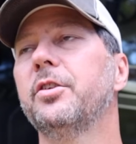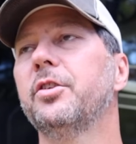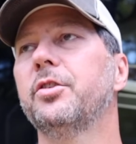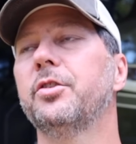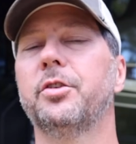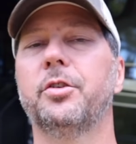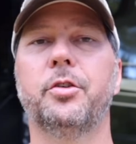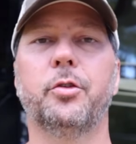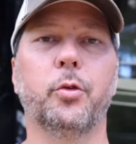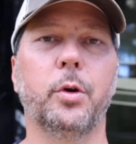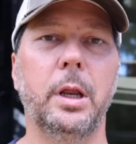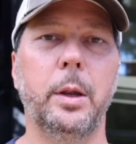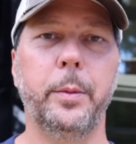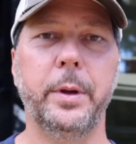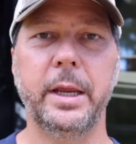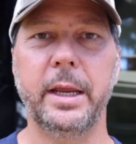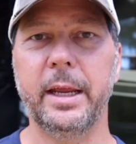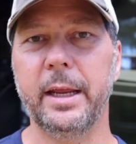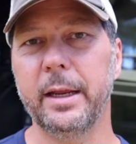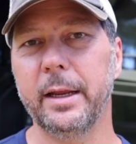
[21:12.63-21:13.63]

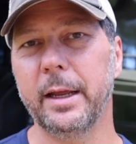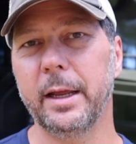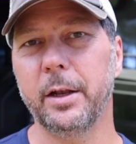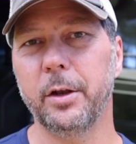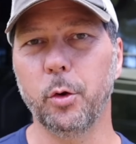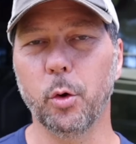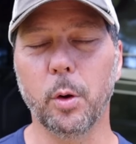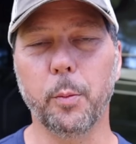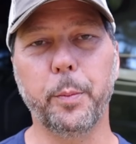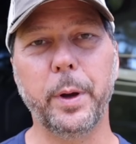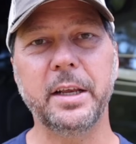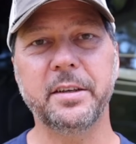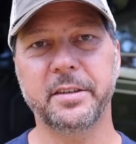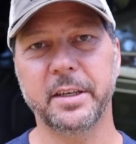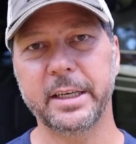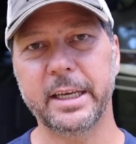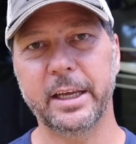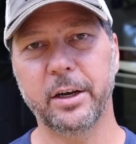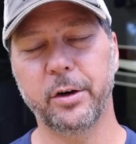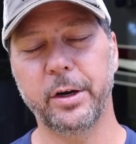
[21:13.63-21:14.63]
streaming and doing
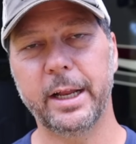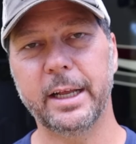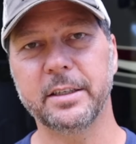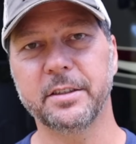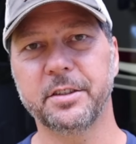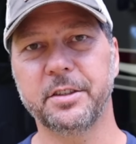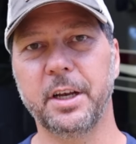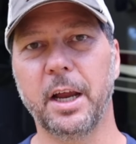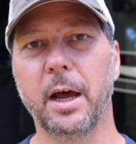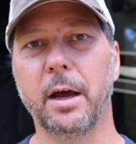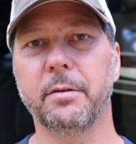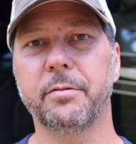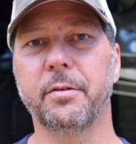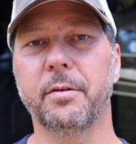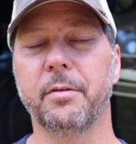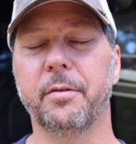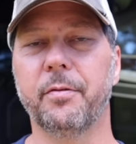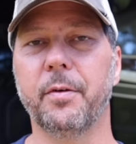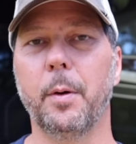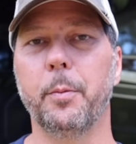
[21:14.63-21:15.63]
basic internet stuff
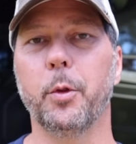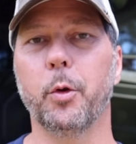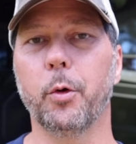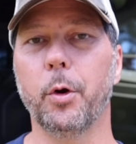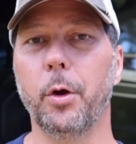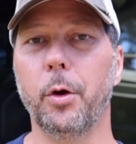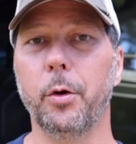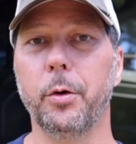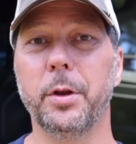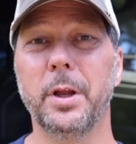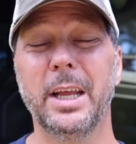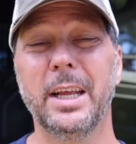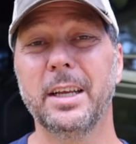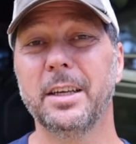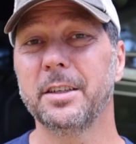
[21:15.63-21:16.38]
from the road,